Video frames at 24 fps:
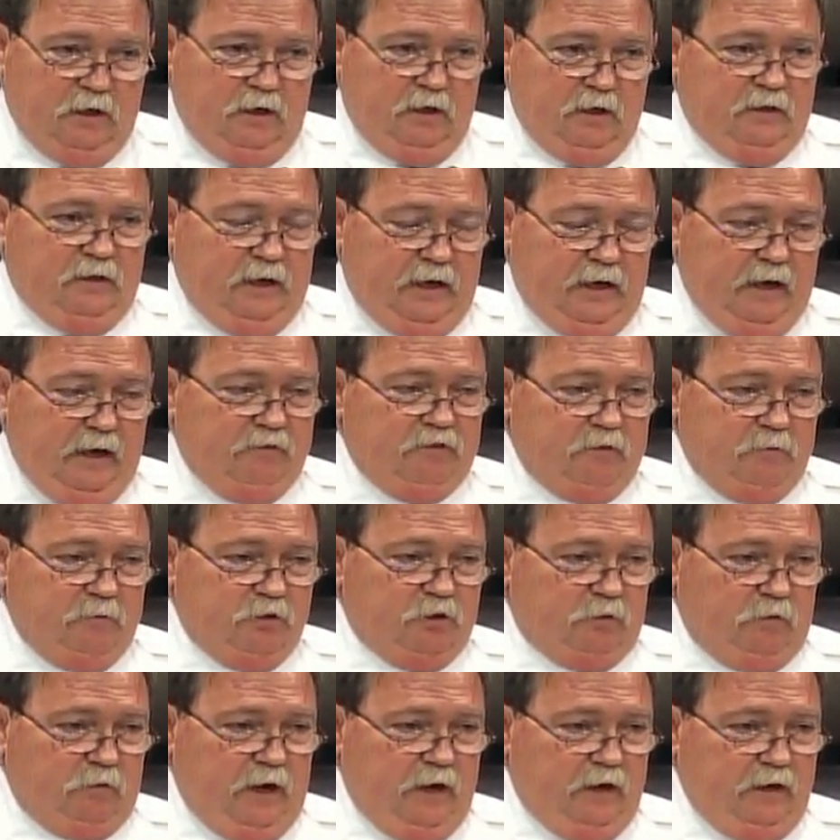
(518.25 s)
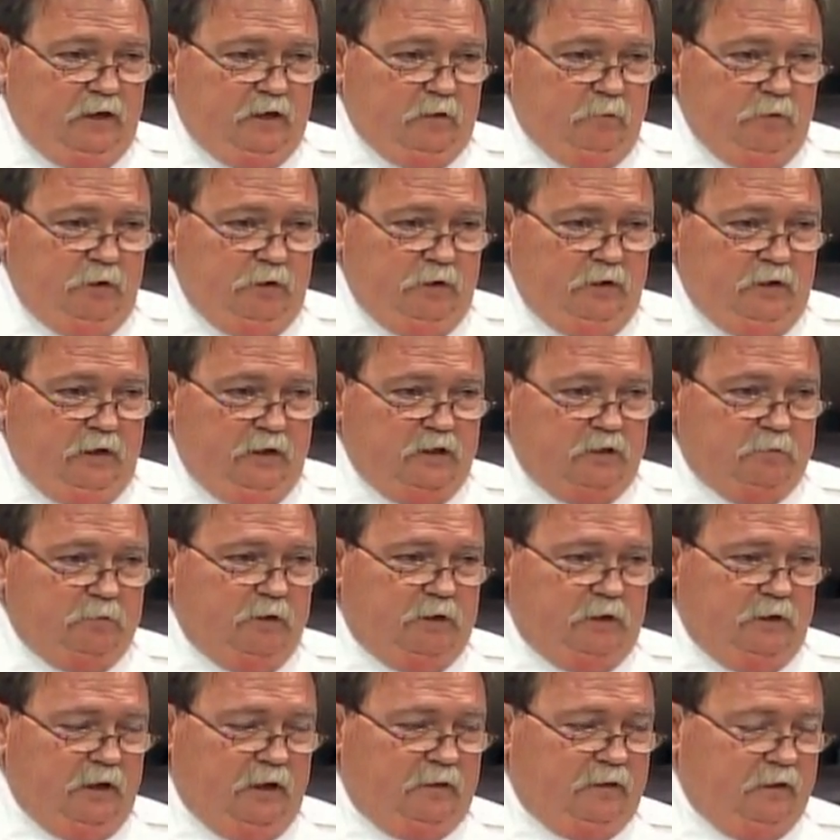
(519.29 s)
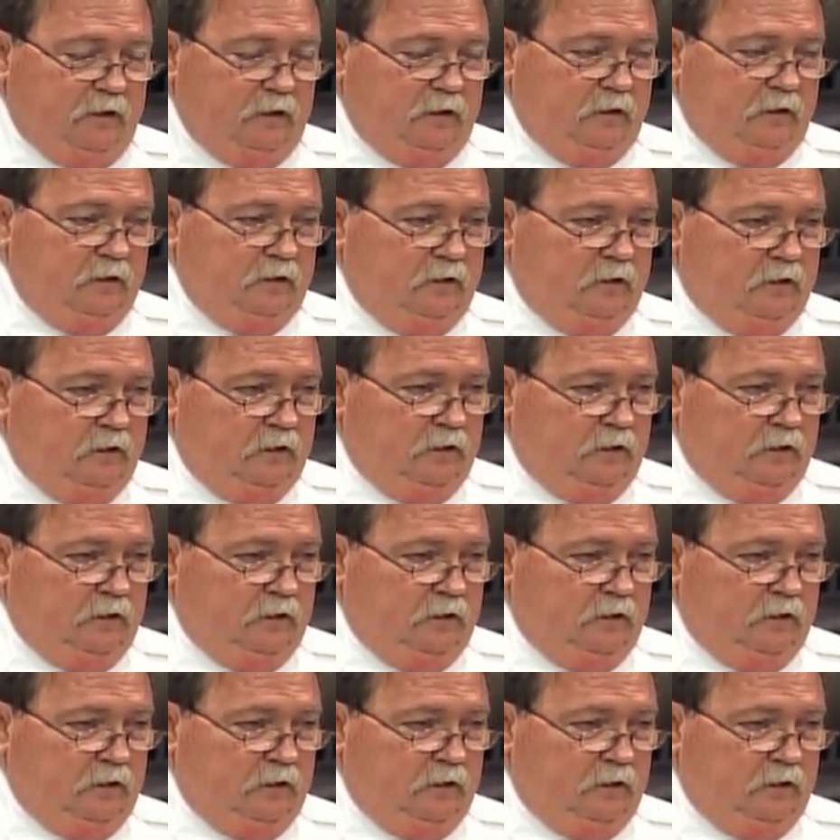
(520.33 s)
They have some surrounding communities, but nothing